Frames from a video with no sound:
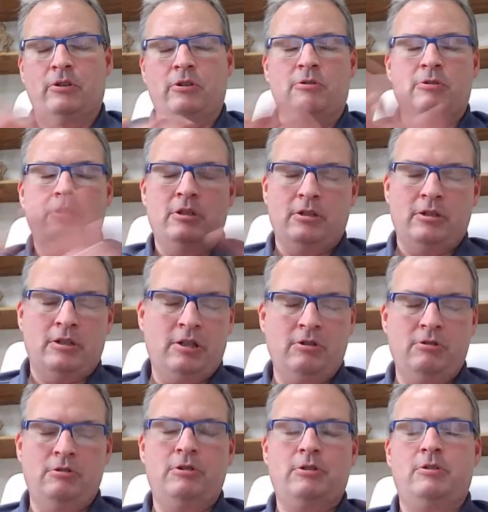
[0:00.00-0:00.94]
So
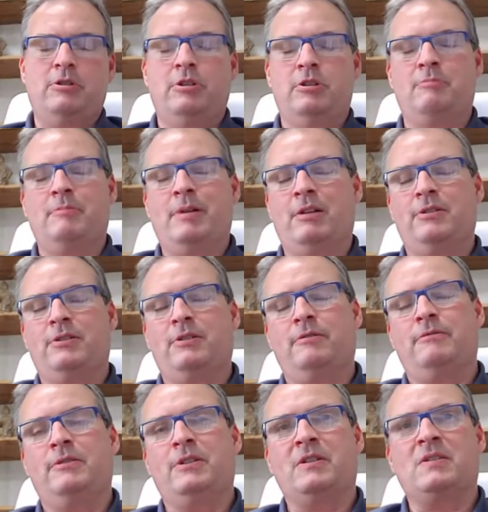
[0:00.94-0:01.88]
huge,
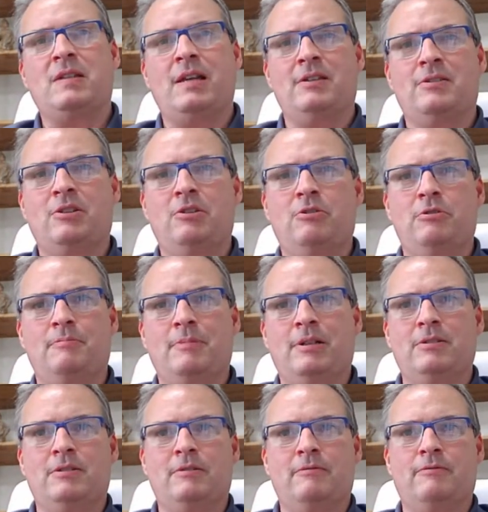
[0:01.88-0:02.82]
amounts of success, huge
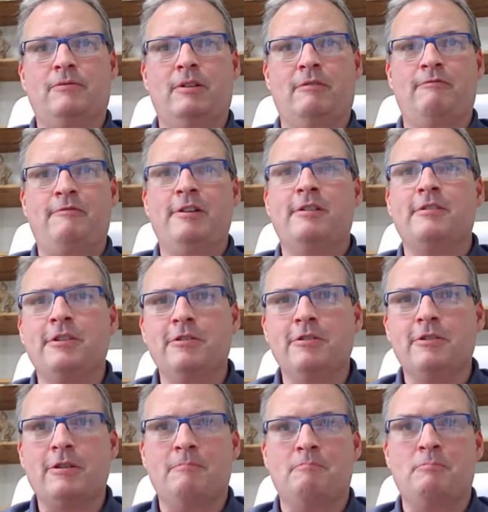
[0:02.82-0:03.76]
amounts of
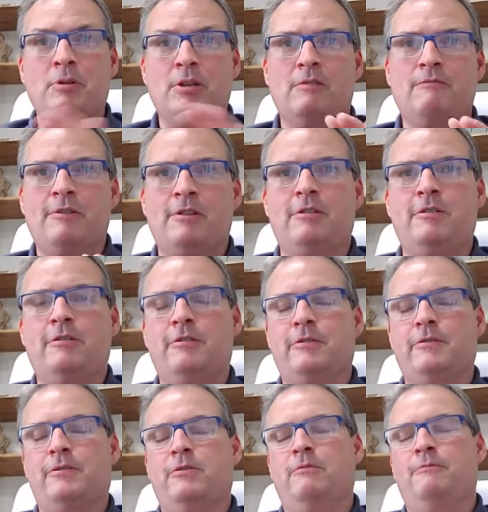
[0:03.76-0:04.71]
failures, big
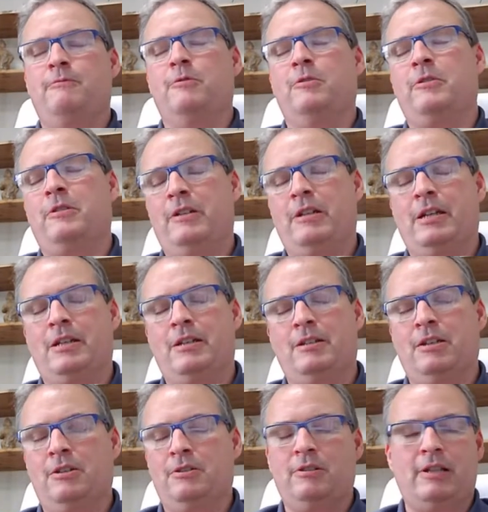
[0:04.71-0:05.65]
failures, and so forth. And I
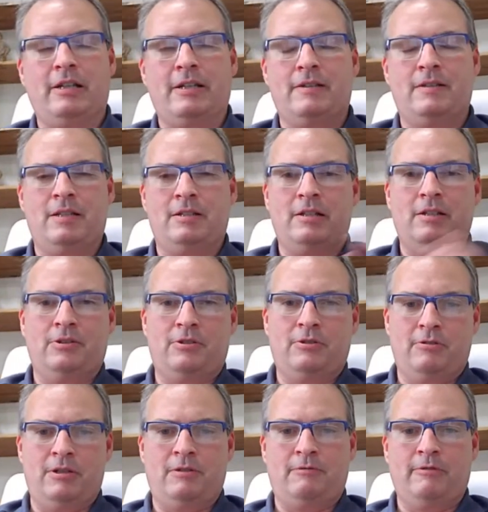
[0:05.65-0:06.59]
can tell, like I said,
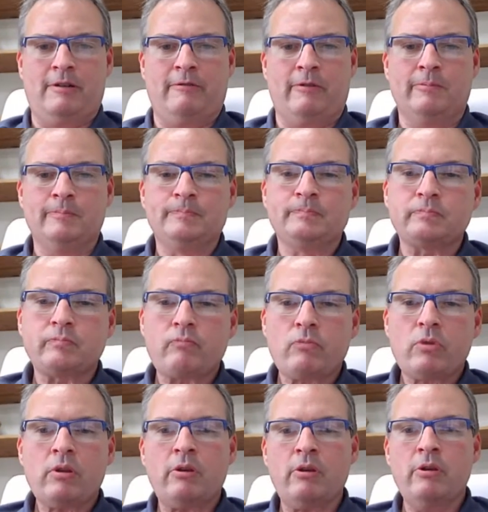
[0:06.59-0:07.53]
tell stories forever.
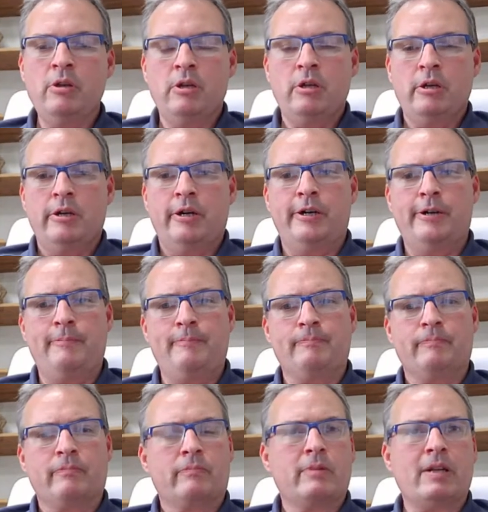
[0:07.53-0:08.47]

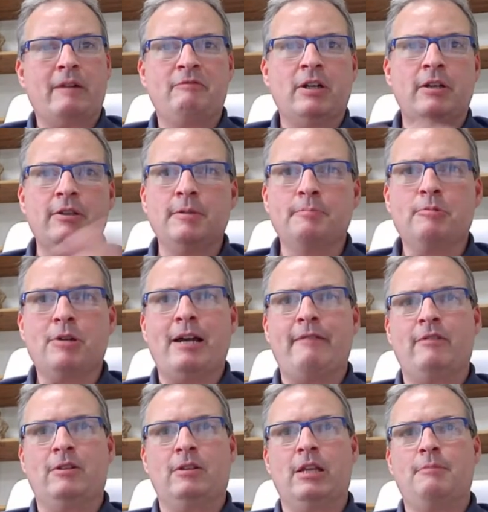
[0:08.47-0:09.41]
I've done the
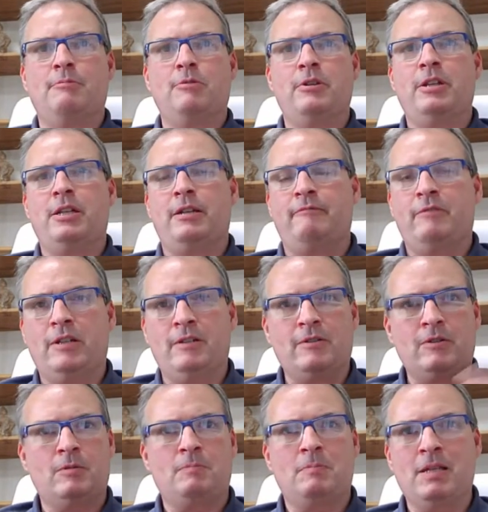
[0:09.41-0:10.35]
private labeling, I've
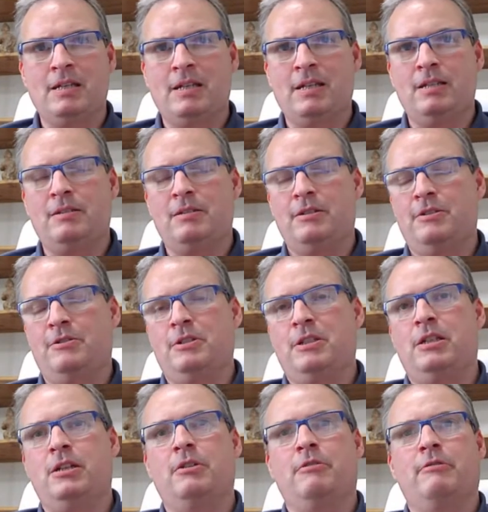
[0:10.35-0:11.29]
done the speaking,
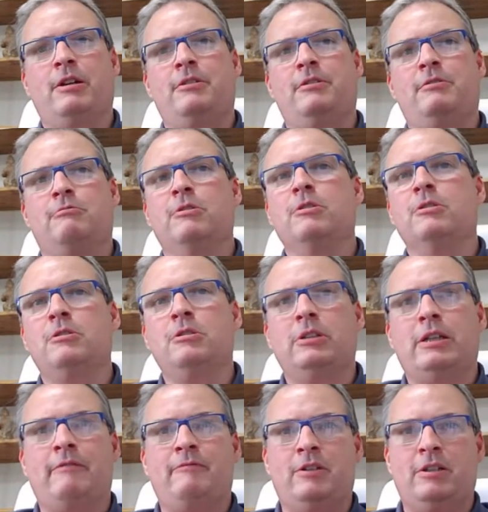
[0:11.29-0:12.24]
gig around the
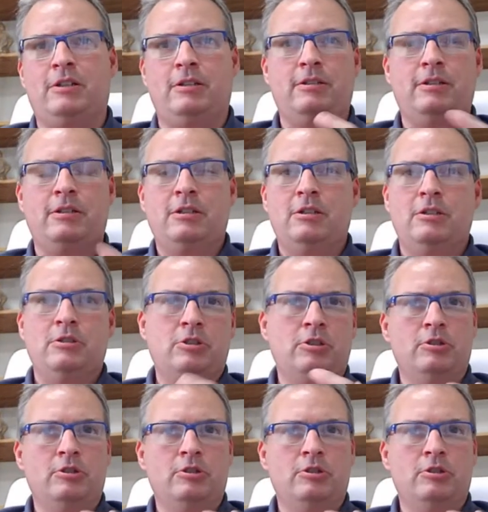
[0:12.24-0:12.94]
world. I've done,